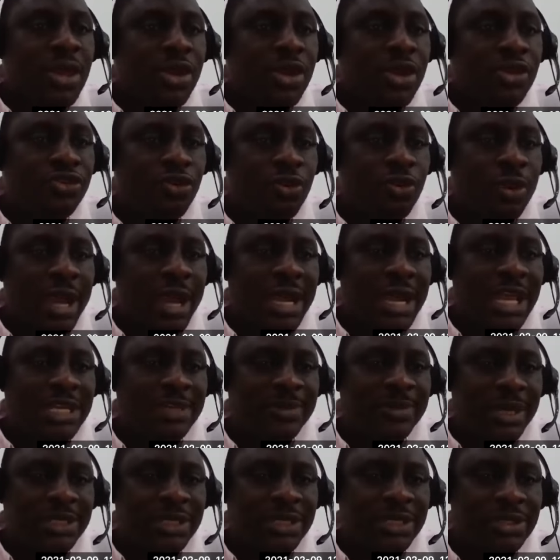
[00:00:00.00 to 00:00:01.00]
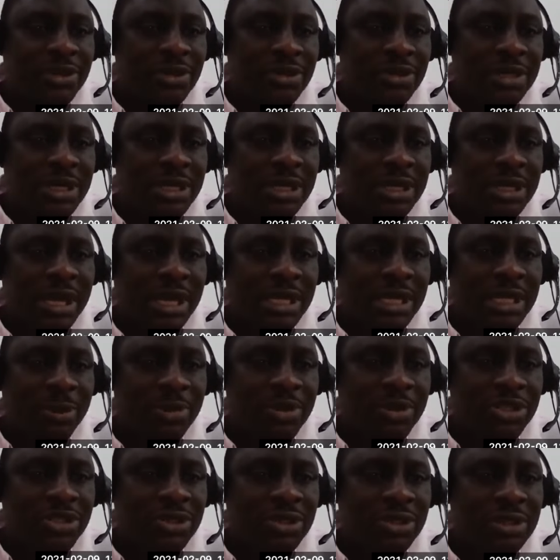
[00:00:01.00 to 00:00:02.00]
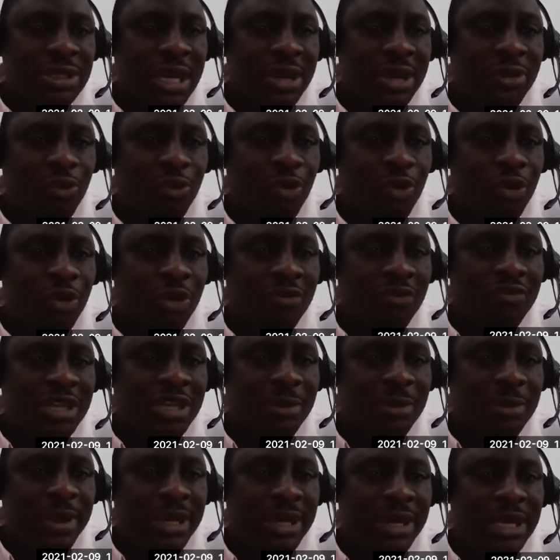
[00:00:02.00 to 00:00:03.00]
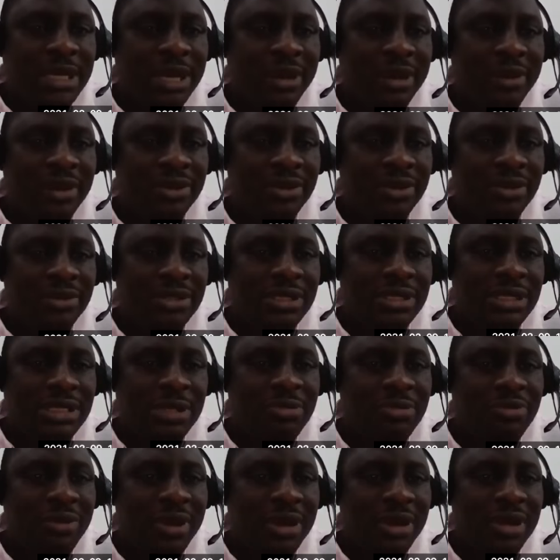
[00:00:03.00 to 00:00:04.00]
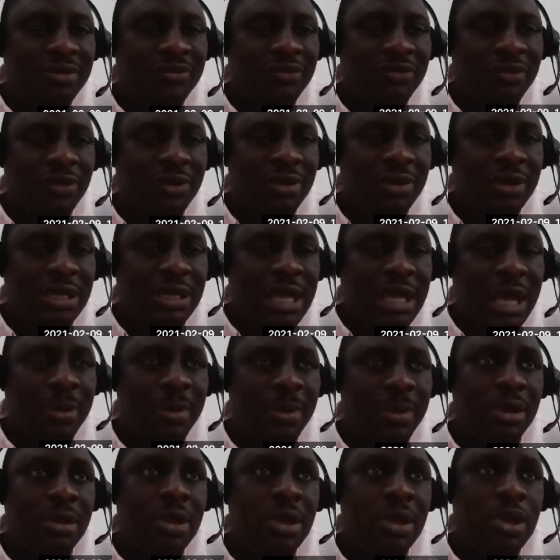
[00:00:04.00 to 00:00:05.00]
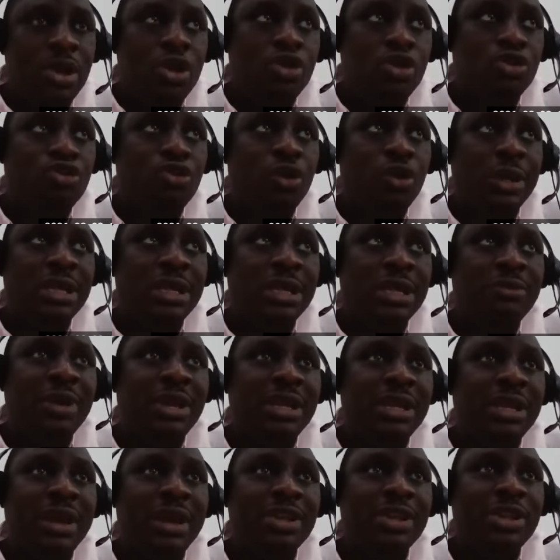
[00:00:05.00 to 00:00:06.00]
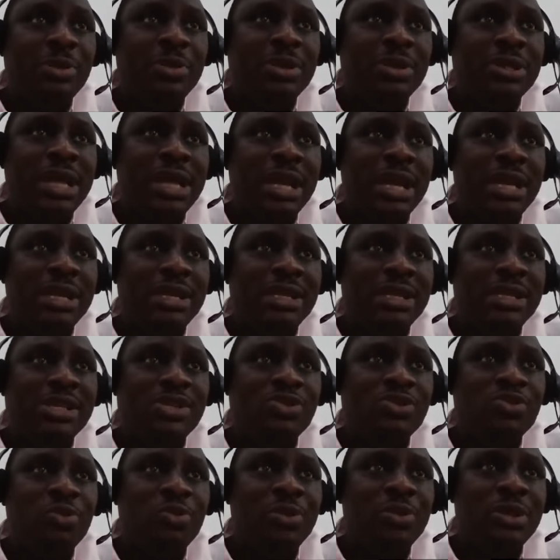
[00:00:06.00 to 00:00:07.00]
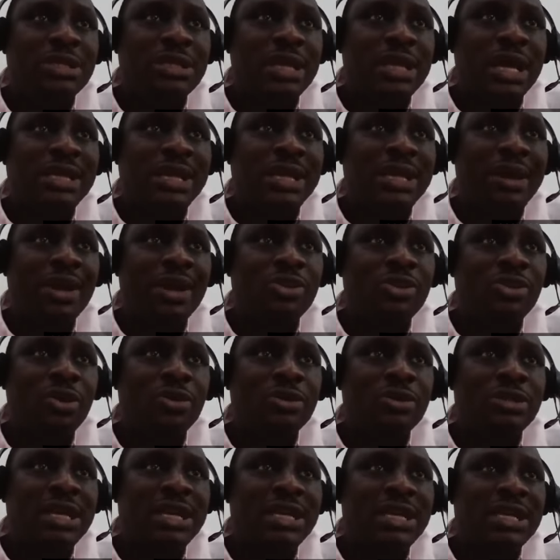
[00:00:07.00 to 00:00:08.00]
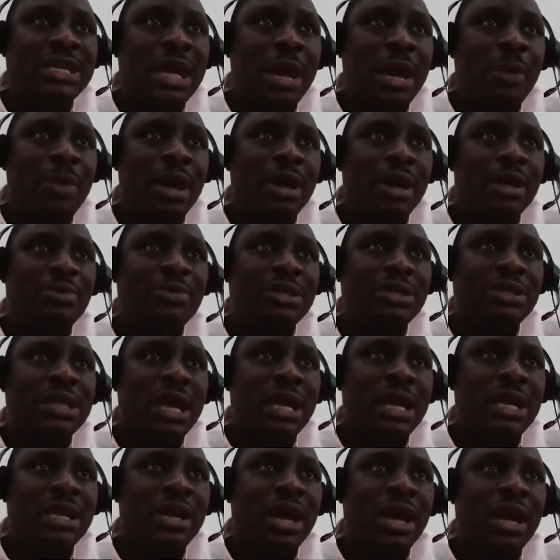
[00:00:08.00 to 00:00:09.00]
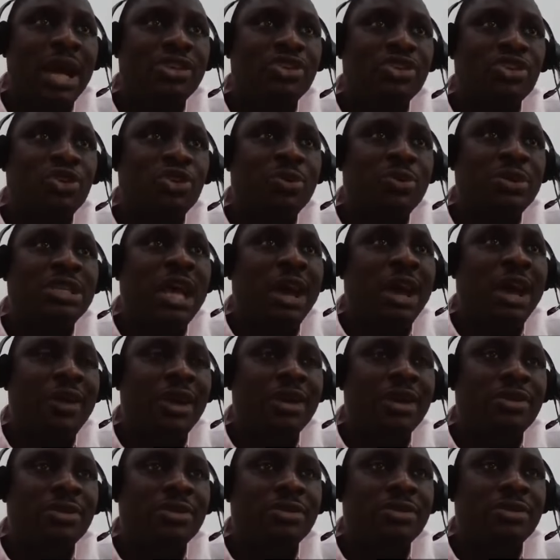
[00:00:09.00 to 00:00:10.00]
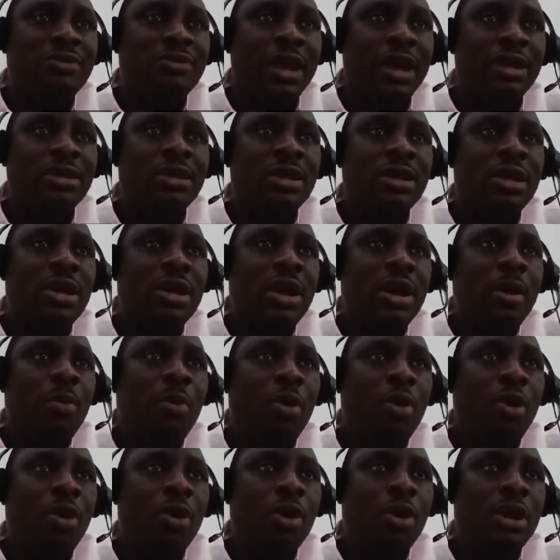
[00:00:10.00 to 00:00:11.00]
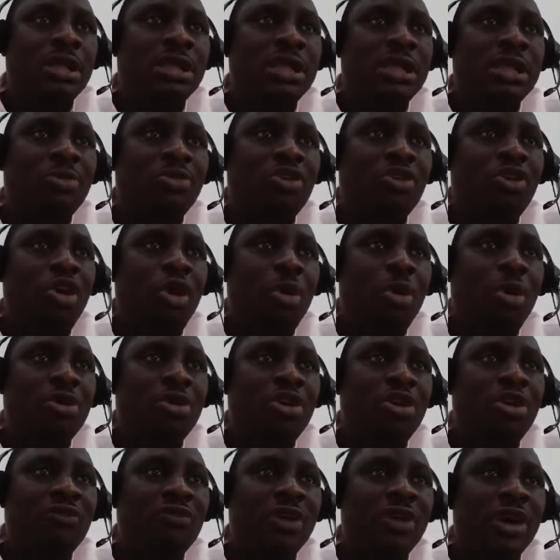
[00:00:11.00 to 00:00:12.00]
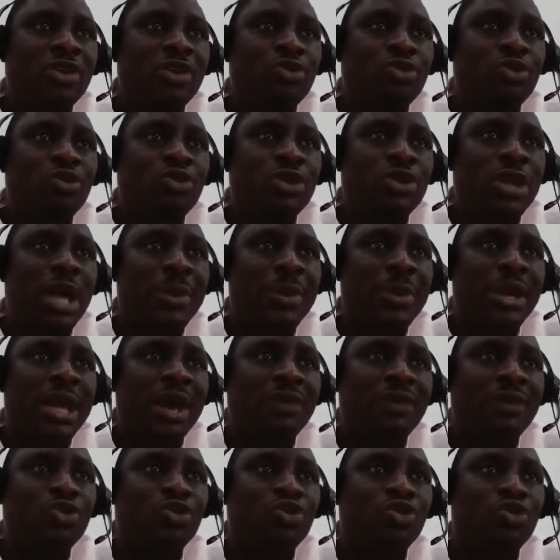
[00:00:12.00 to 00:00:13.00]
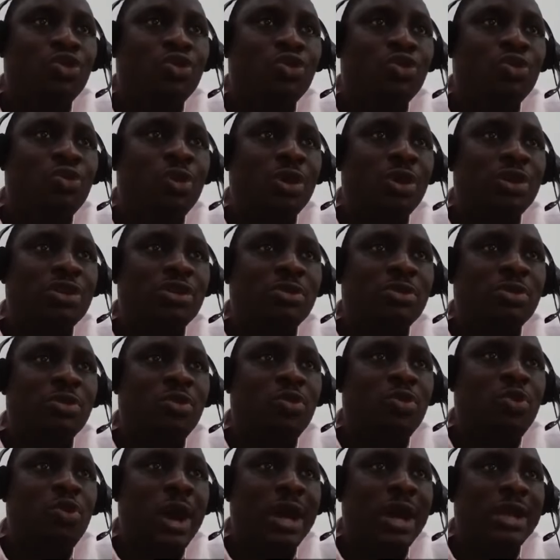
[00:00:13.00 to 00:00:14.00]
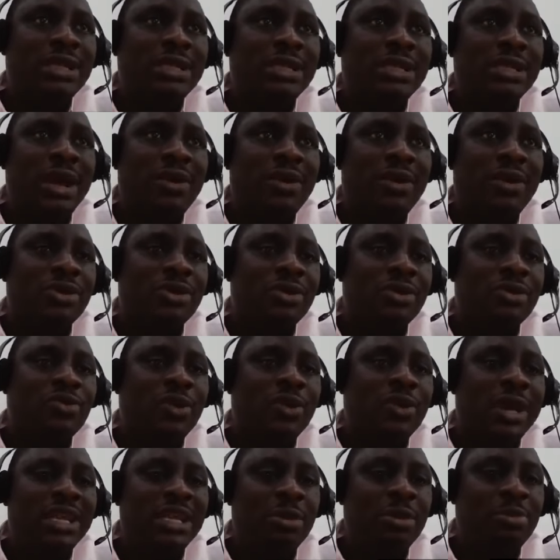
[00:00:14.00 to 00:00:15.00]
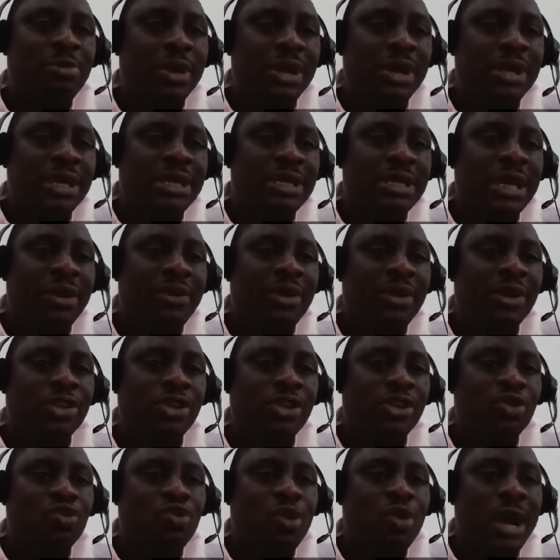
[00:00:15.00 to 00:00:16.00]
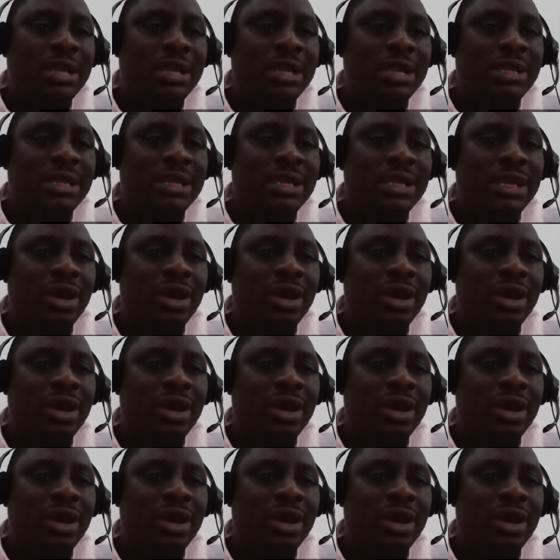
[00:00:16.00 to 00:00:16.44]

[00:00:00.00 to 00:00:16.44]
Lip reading: So kindly expatiate on the interpretation and role of independent directors. Is it provided for in Kama? So I think independent director basically this will basically directors in Kama. It basically has to do with directors, right? But in terms of corporate governance rule, that means you have to do who are the directors, who are the independent directors, who are the